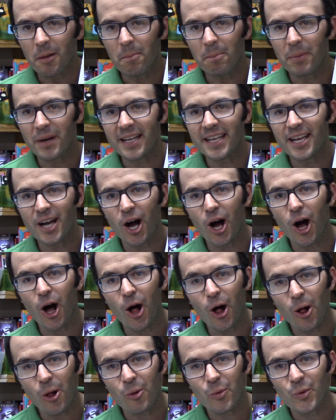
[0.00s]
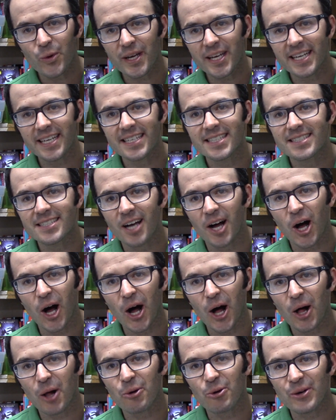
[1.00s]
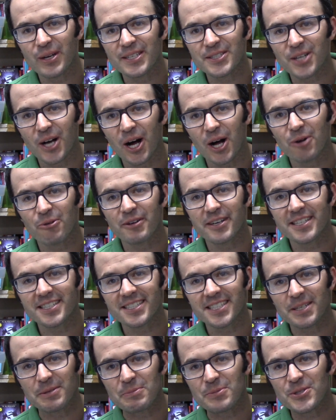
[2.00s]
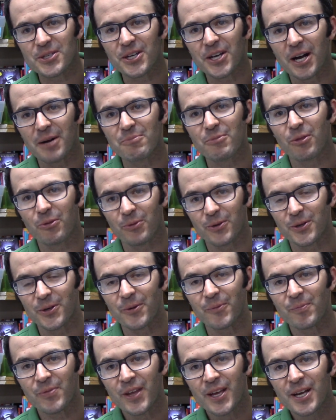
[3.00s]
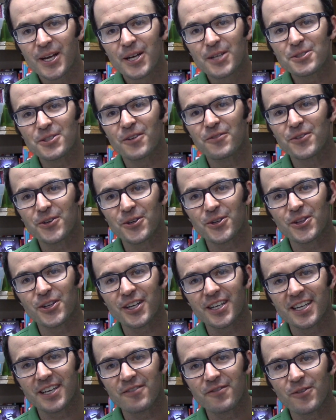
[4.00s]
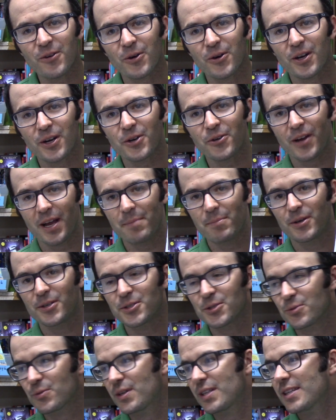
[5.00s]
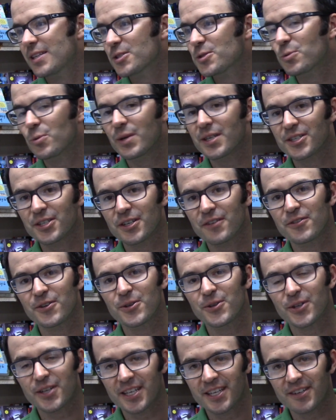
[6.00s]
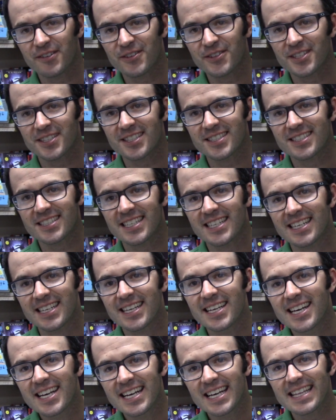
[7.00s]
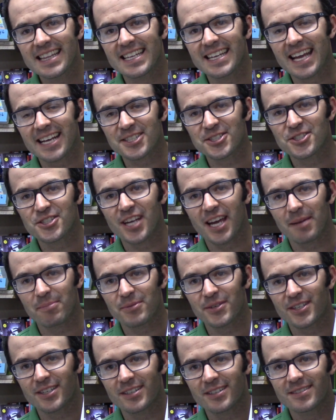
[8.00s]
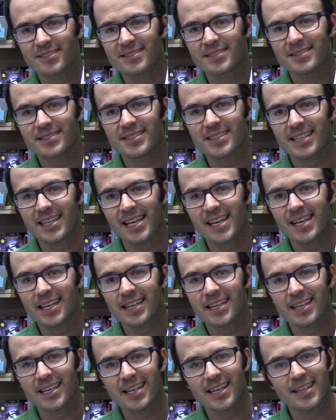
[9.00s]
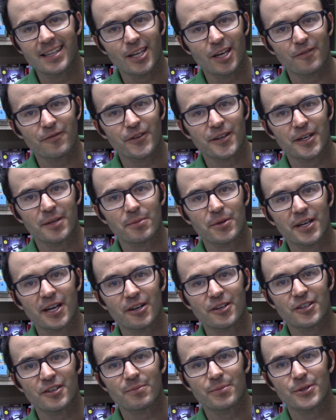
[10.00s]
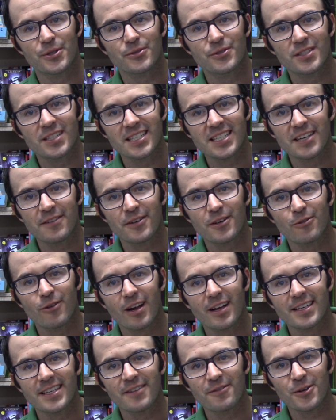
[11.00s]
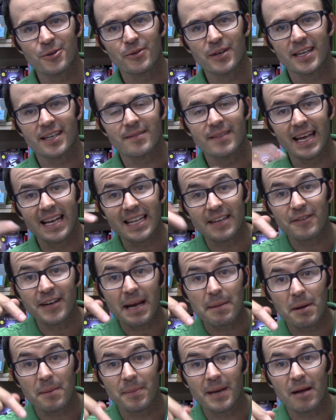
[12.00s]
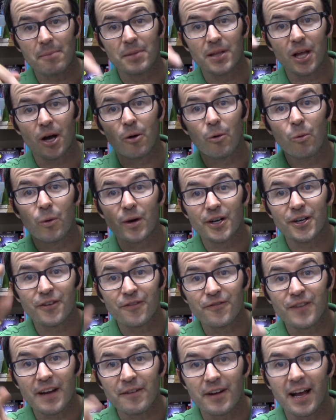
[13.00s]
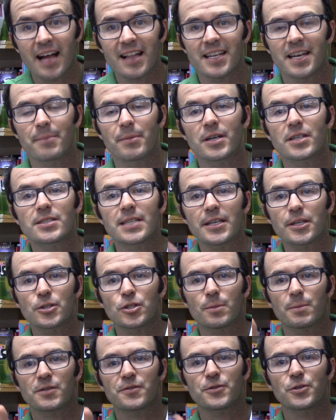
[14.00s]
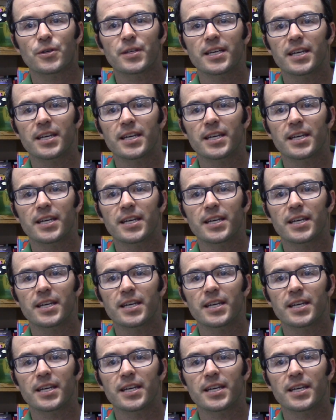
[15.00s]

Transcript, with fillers: but he always, always, always seems to come through. So if you're looking for a great book to read this winter, if you're looking to see the next chapter in the unforgettable character Bruce. Give it a give it a read and leave a comment down below. What are your favorite holiday books? Thank you so much for tuning